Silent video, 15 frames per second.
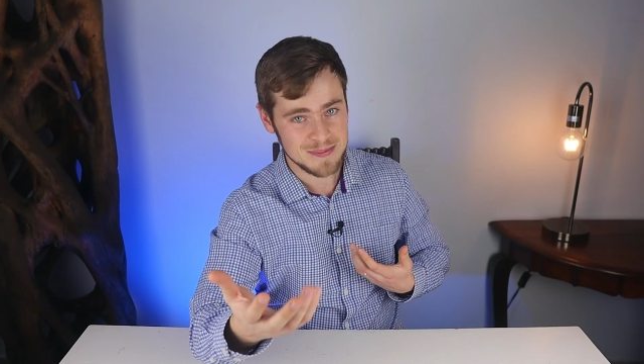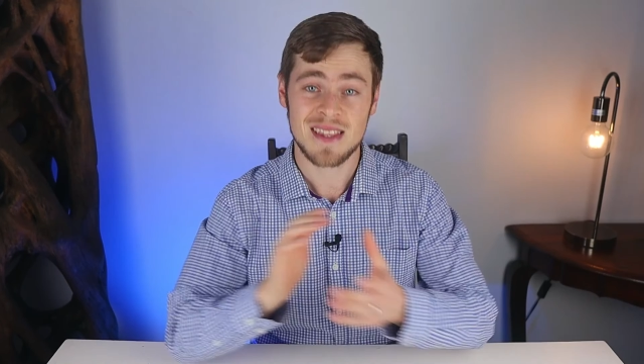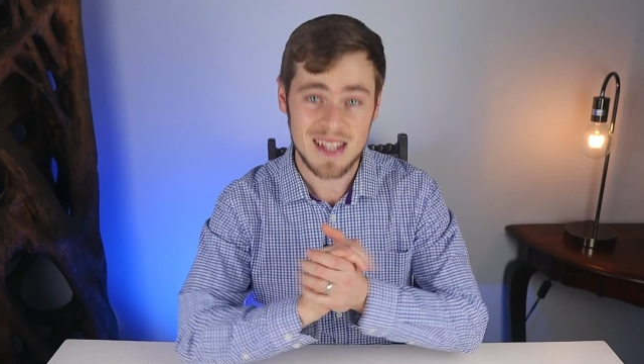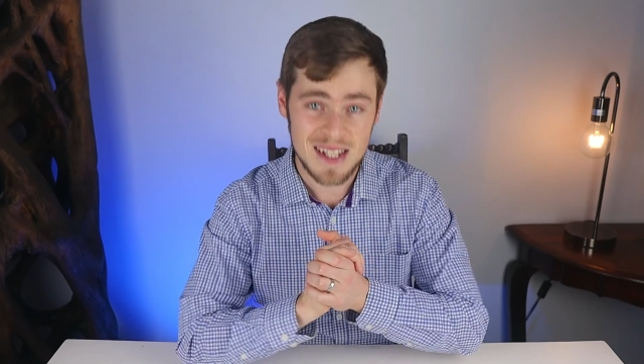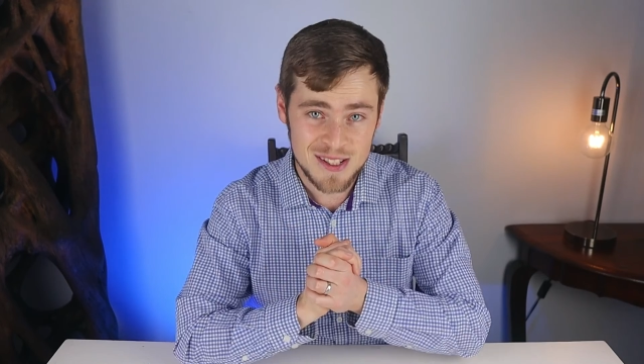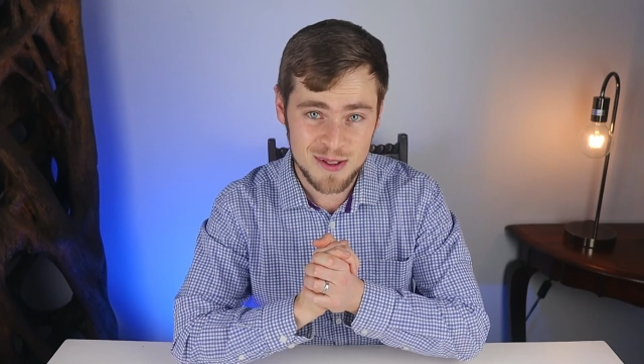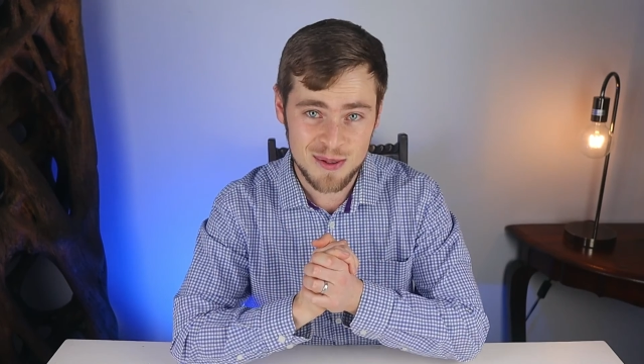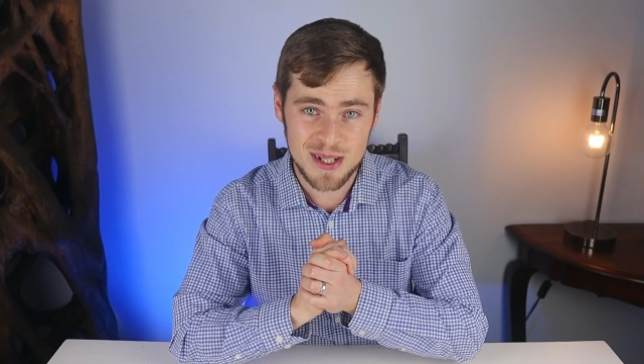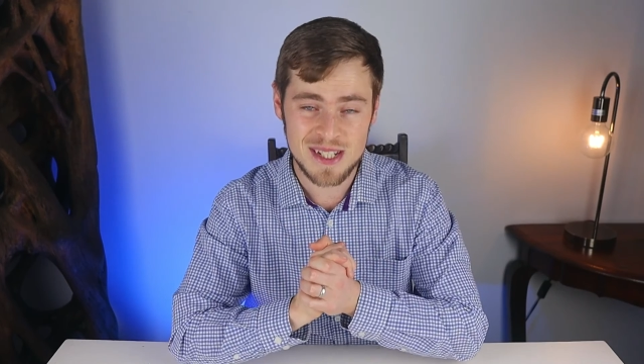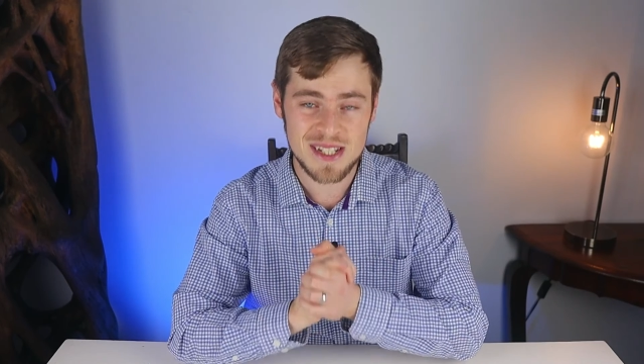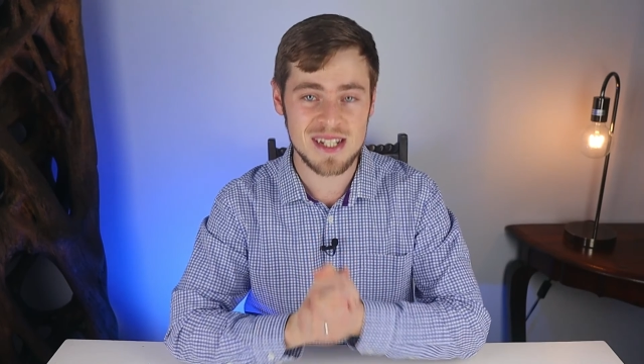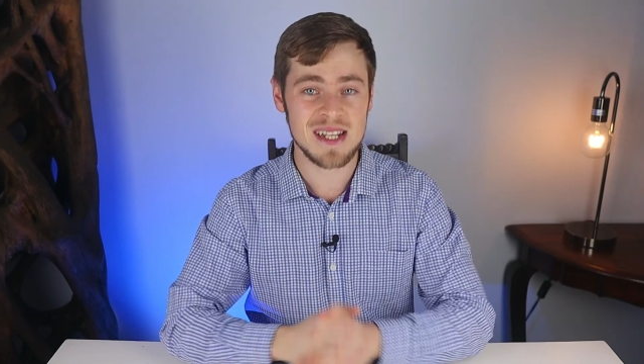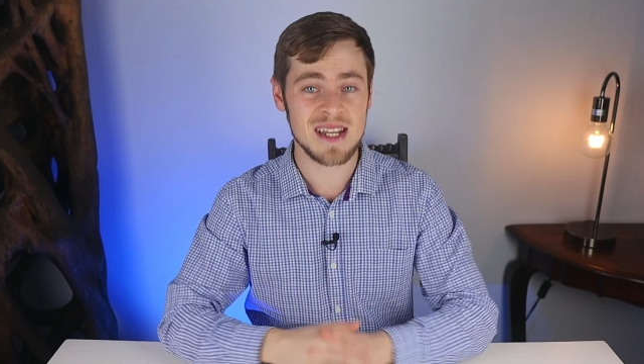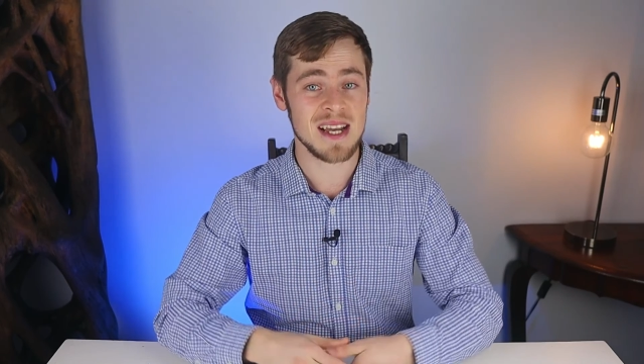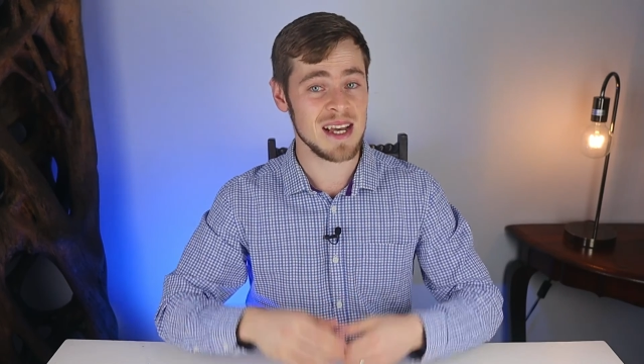Thanks for
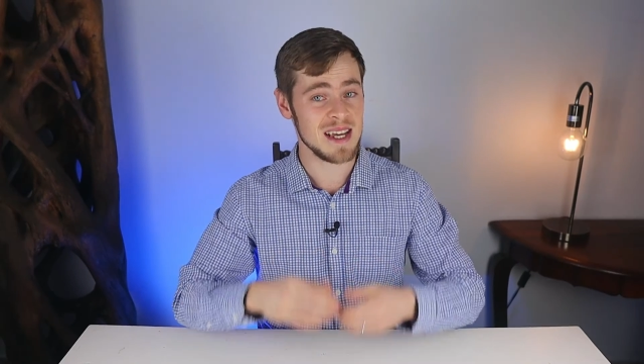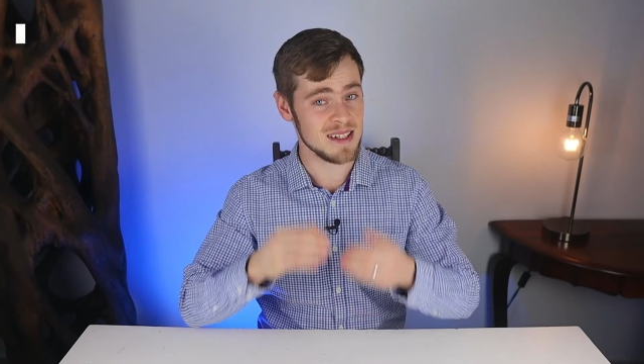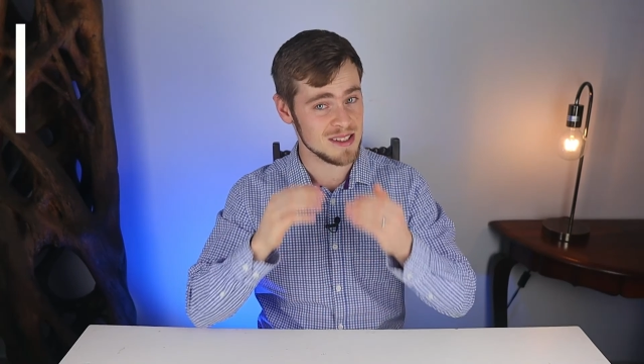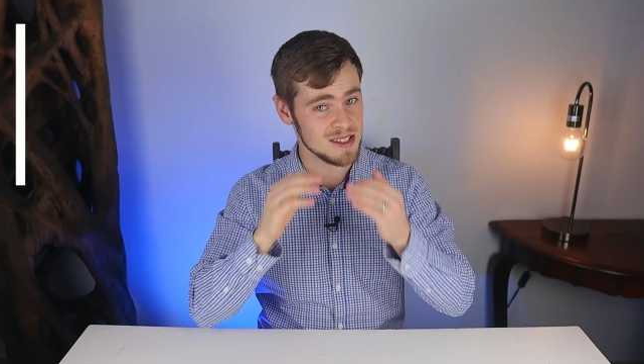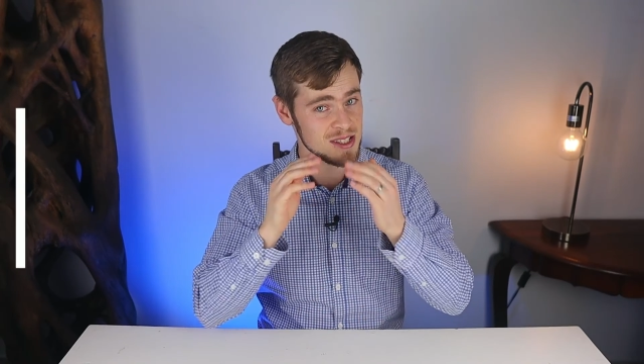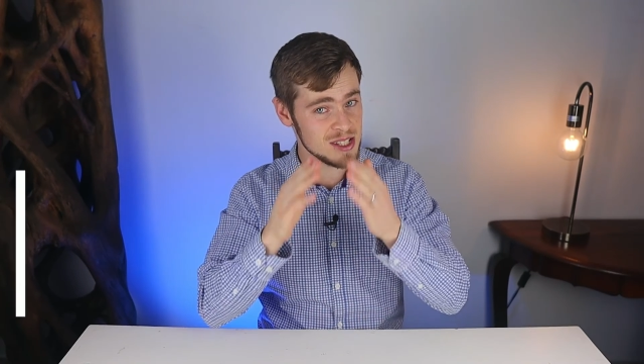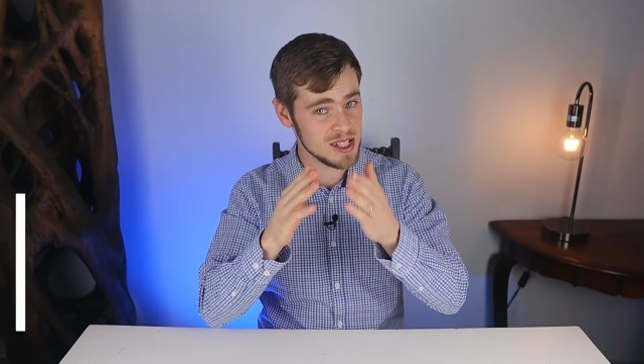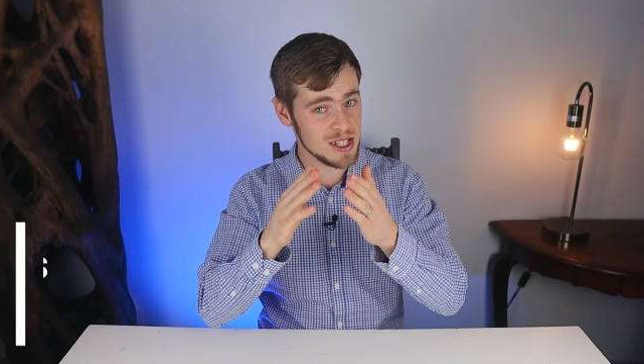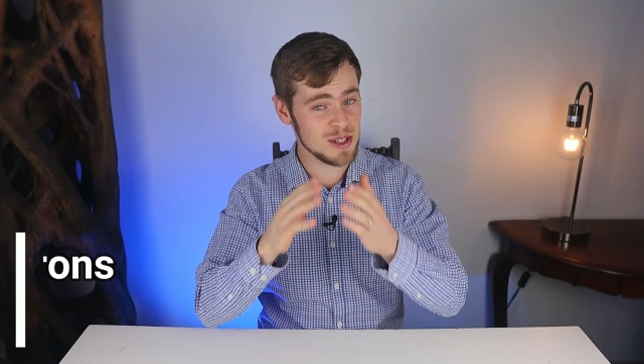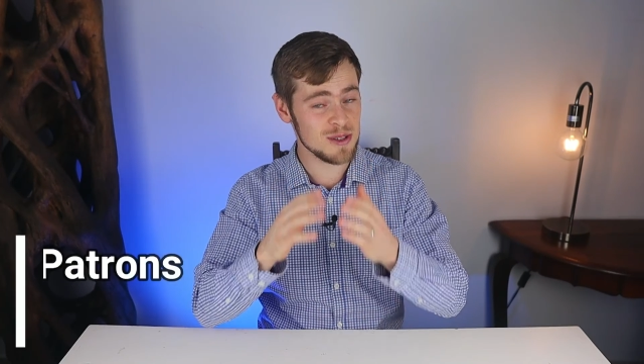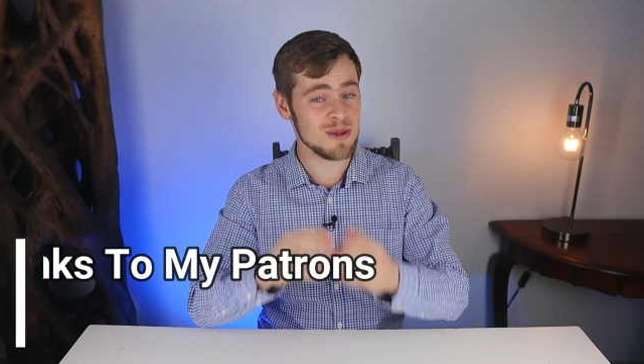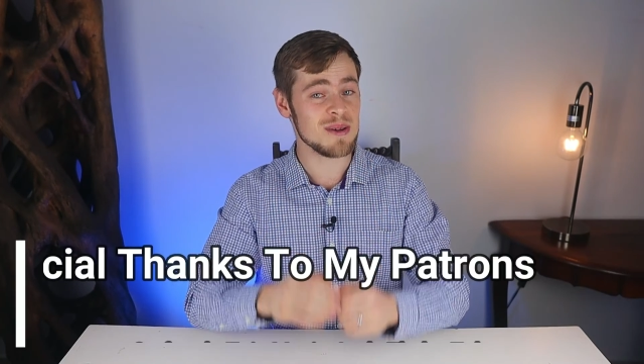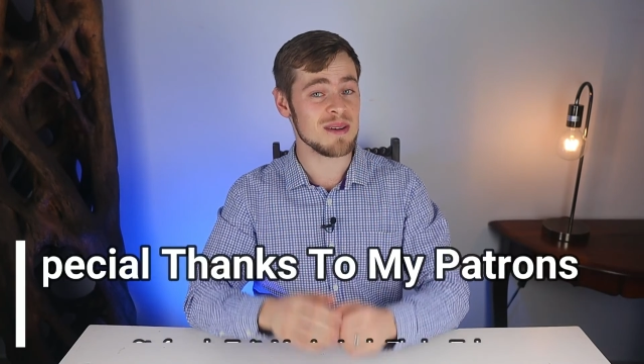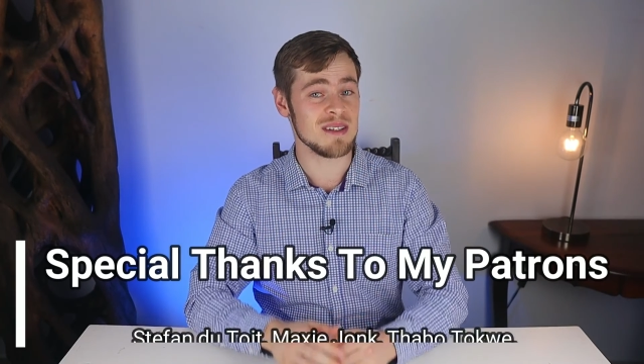watching, and I'll see you